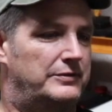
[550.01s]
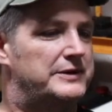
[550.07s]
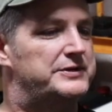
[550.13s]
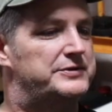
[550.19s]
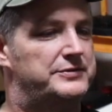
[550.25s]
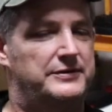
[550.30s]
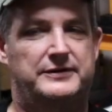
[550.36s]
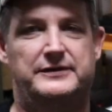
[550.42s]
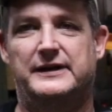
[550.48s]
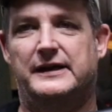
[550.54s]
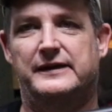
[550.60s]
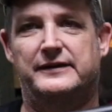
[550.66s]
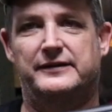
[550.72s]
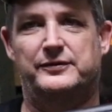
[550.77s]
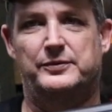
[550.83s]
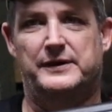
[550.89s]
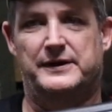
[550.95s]
which I
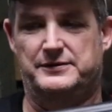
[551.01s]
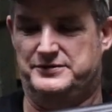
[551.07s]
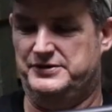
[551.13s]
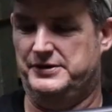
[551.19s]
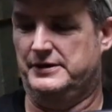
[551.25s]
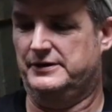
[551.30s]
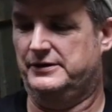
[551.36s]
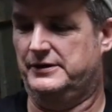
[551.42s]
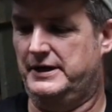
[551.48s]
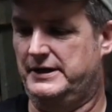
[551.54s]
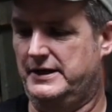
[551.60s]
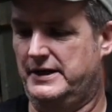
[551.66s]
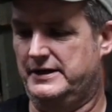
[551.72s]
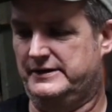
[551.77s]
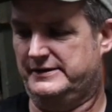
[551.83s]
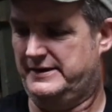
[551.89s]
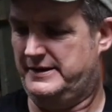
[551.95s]
guess when I was younger I
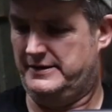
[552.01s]
liked.